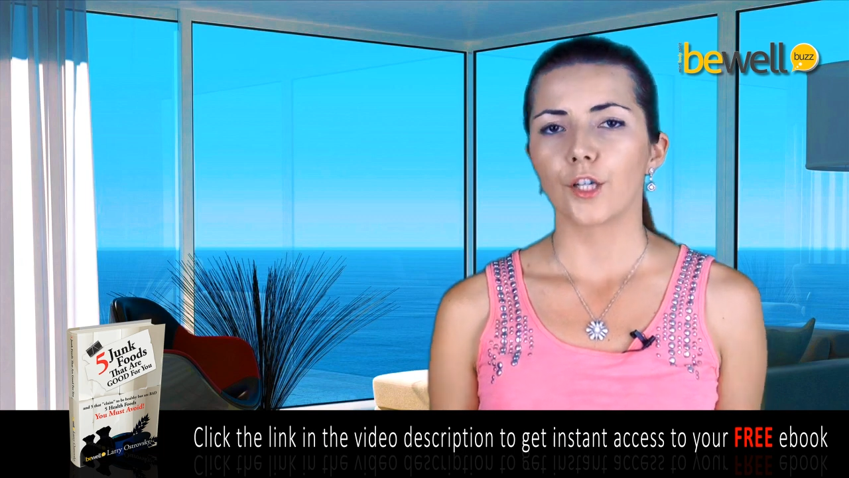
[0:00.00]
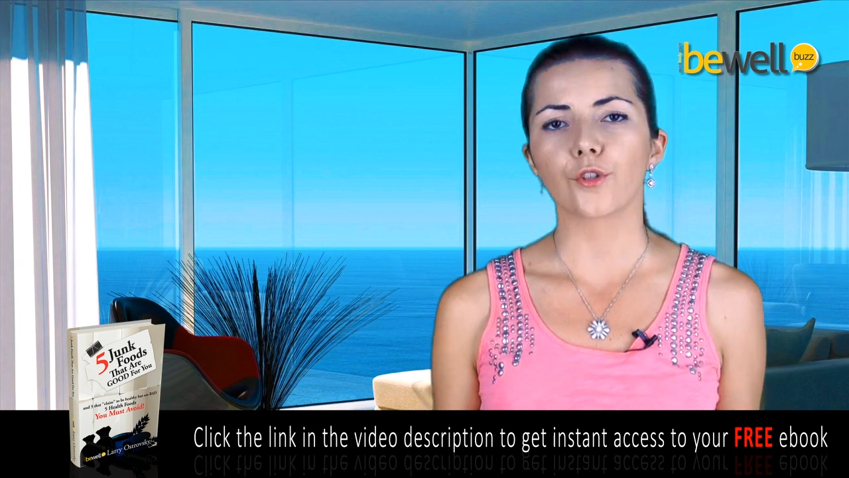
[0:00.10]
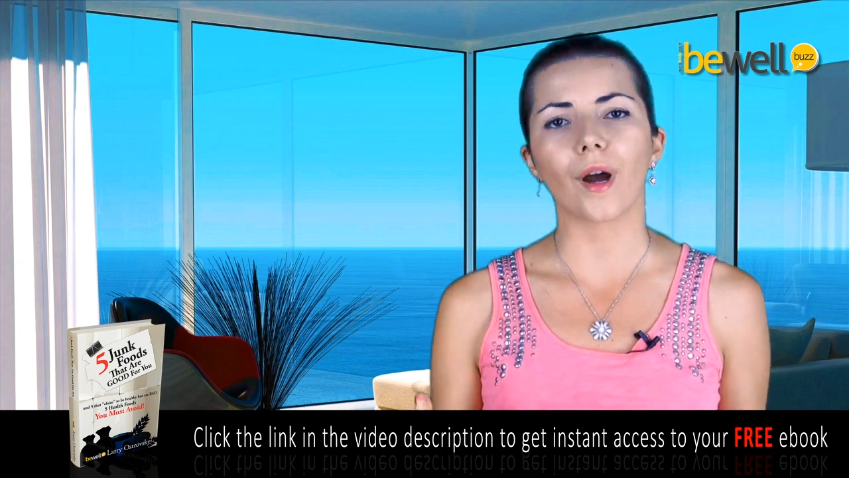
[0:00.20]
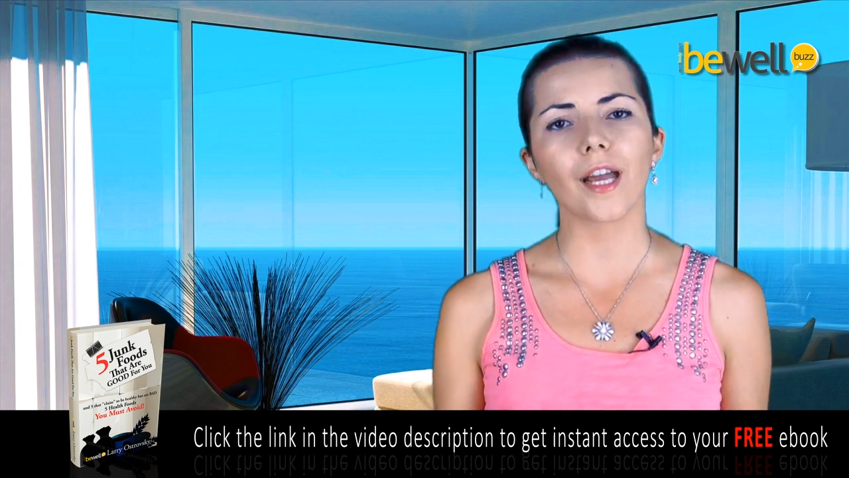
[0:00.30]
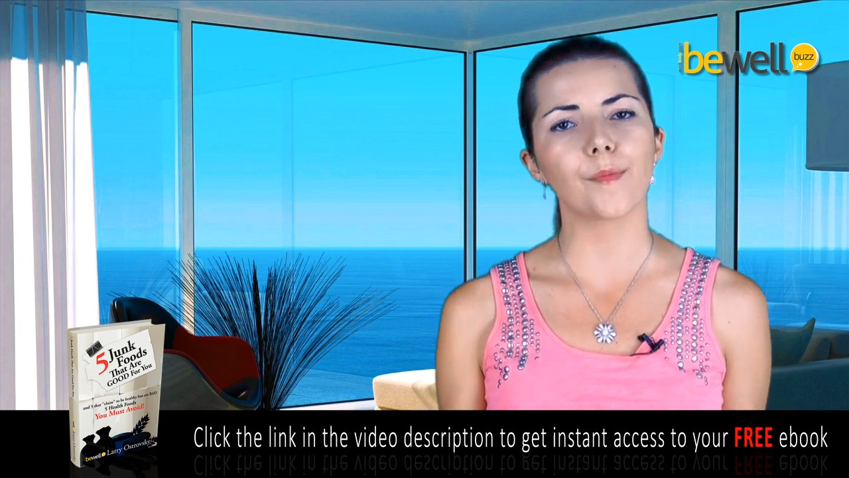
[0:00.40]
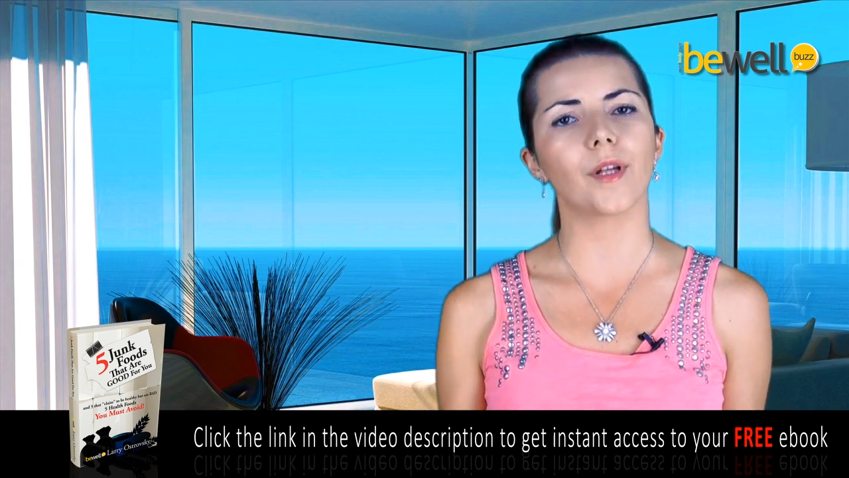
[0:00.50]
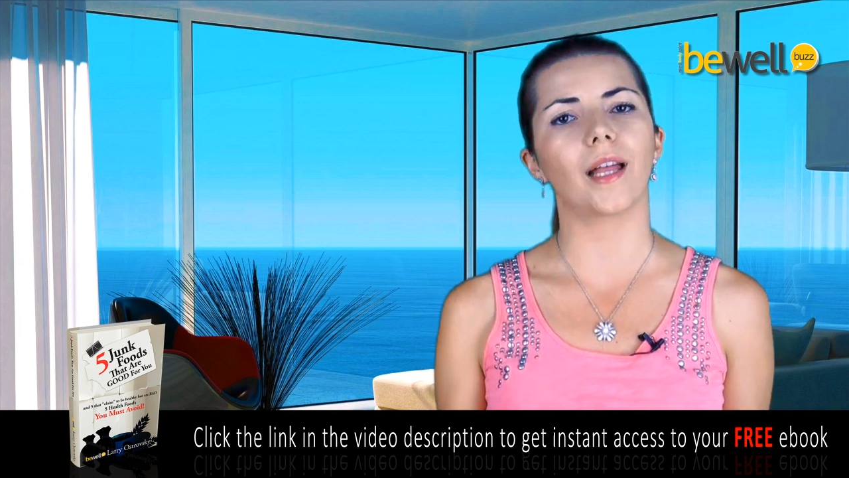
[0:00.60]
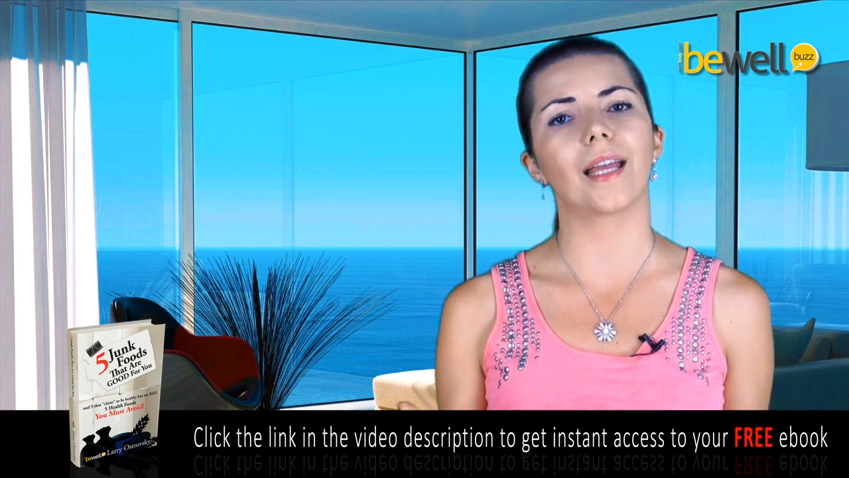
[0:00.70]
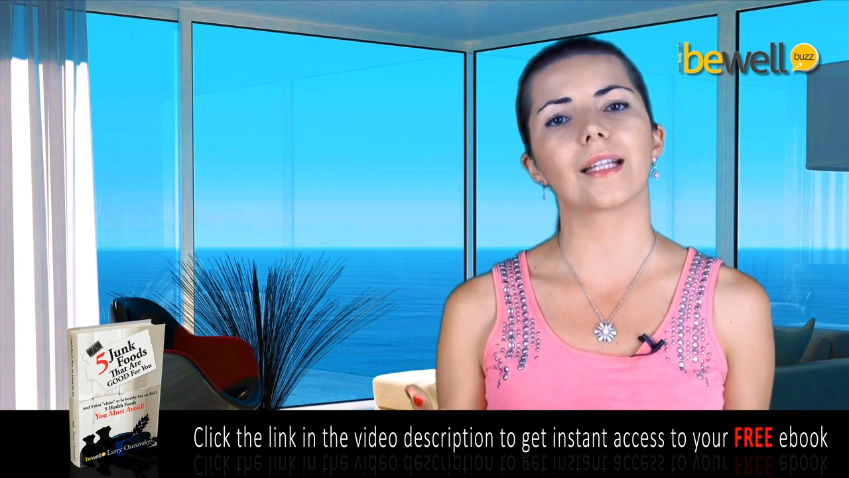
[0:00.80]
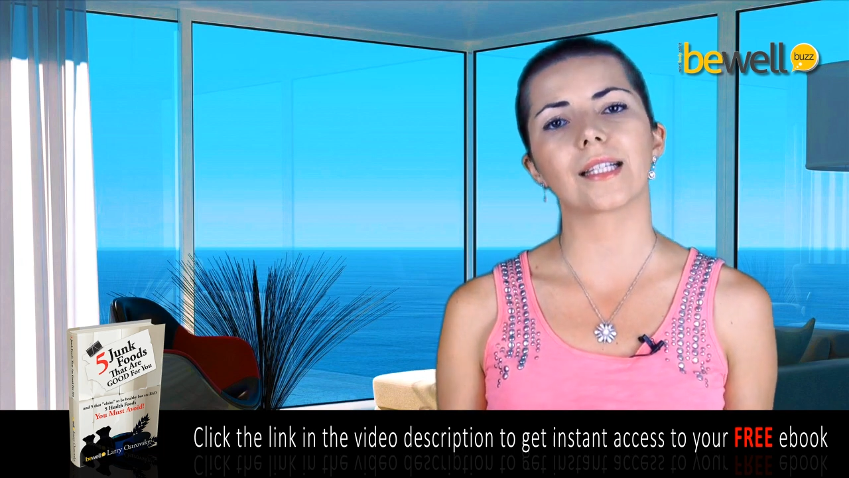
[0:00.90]
Try
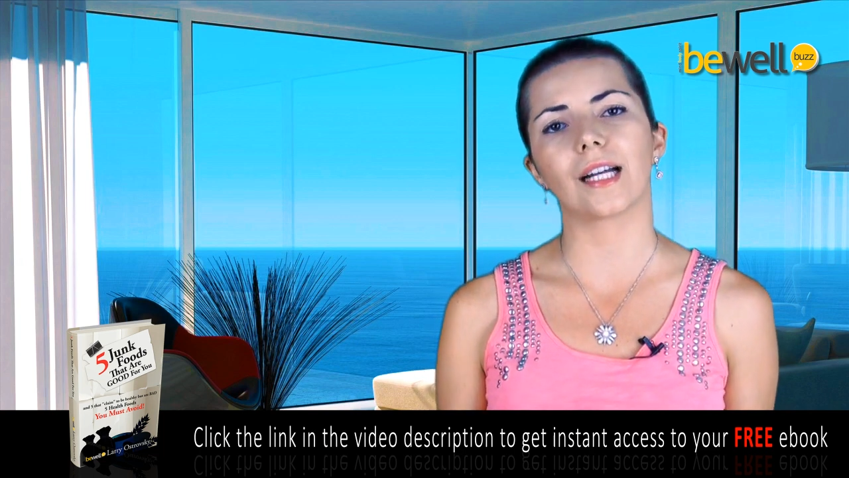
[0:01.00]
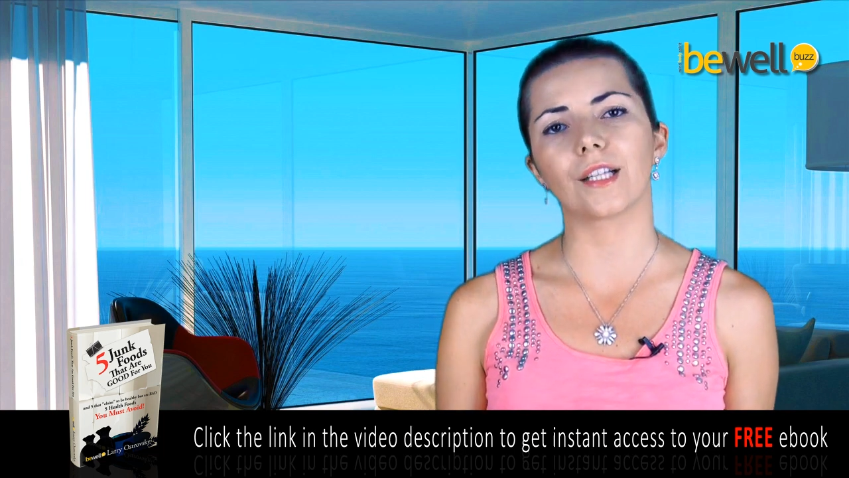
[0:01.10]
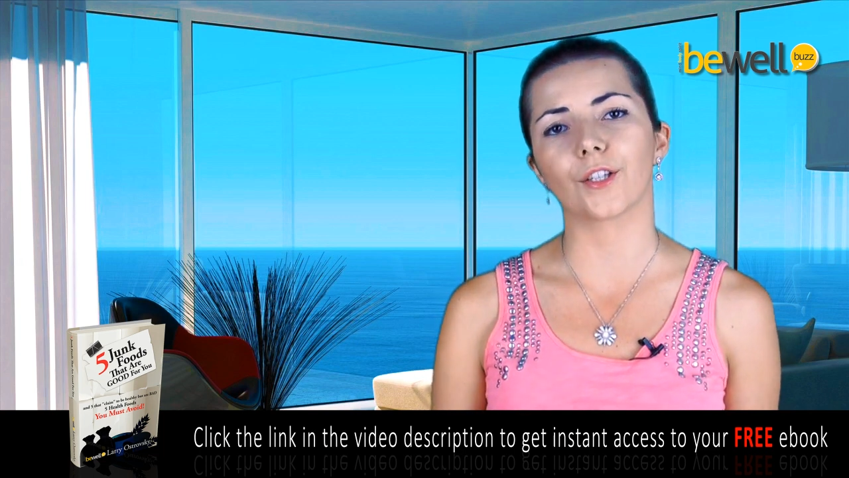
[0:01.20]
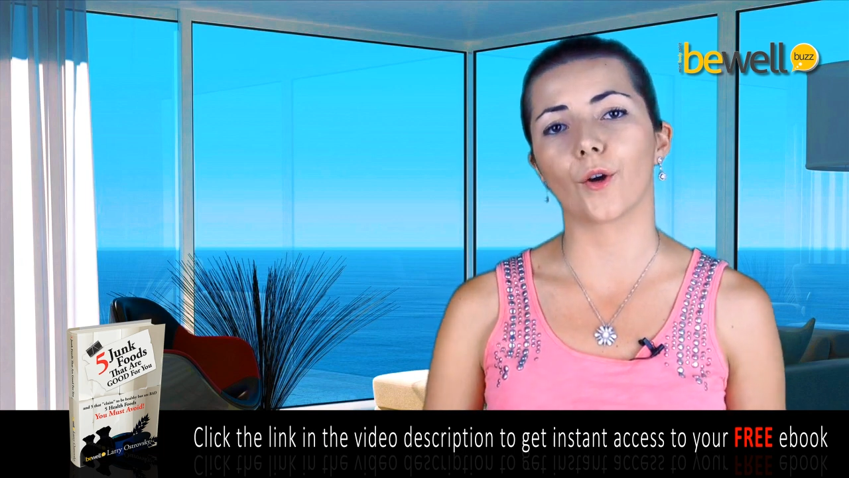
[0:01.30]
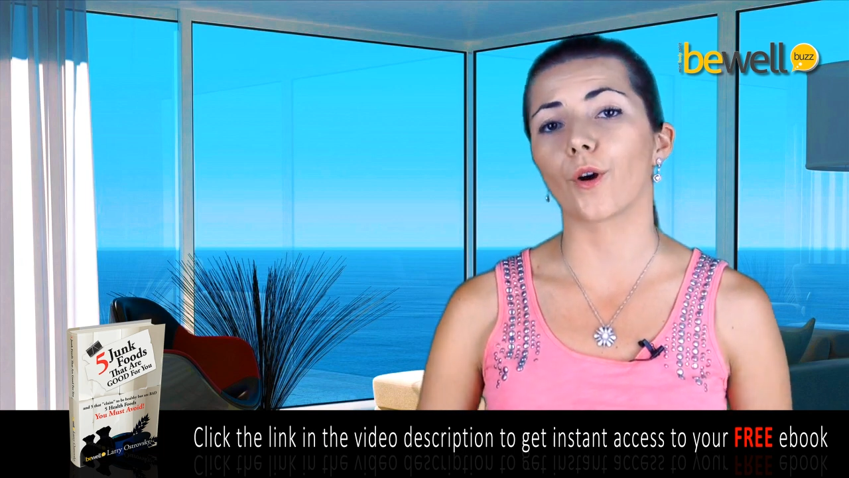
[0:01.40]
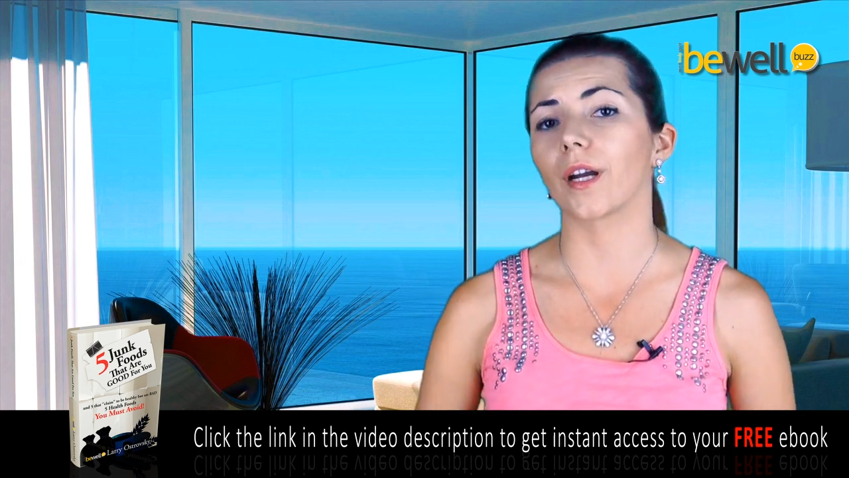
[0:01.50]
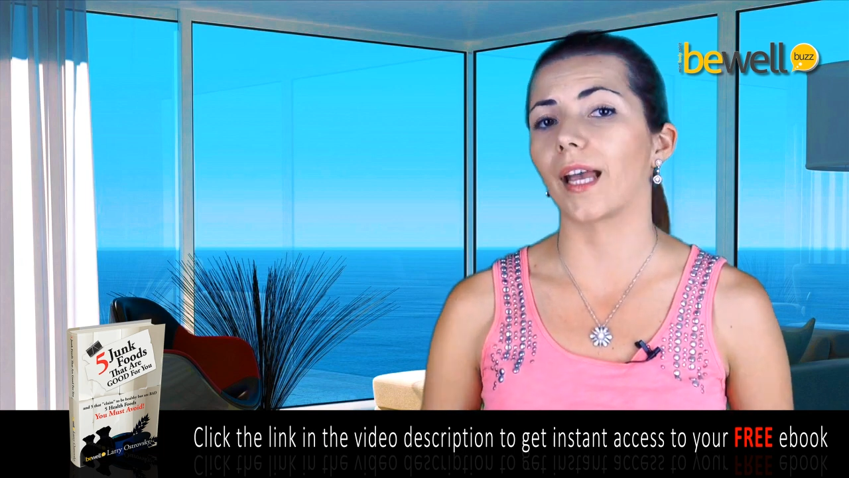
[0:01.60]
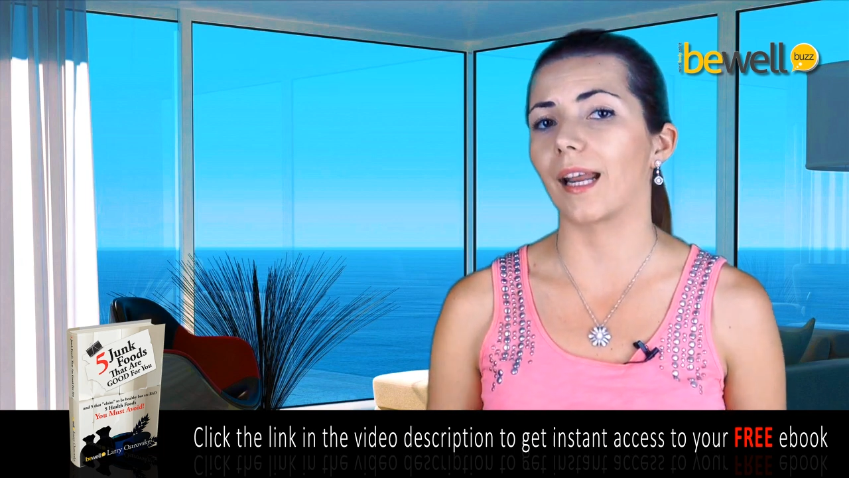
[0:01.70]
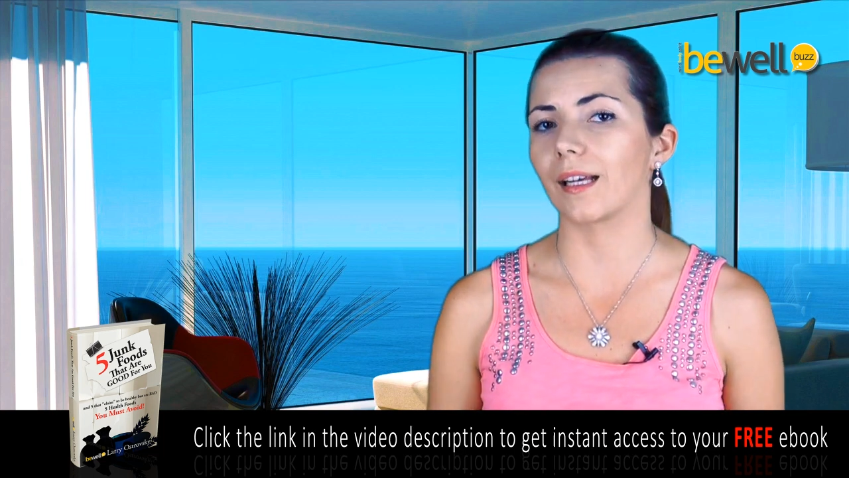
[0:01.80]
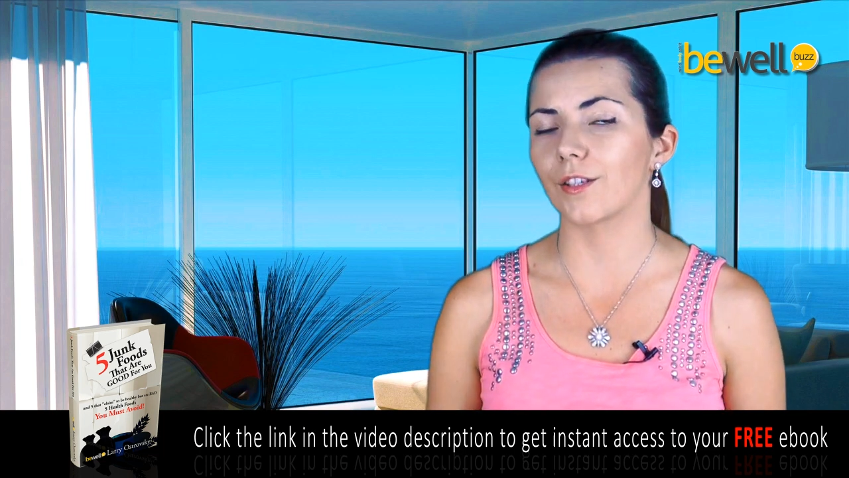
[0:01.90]
Himalayan Celtic
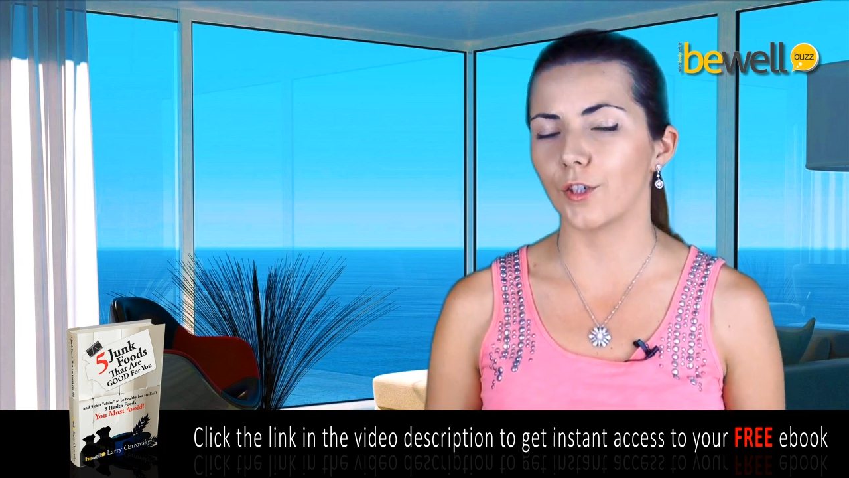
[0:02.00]
organic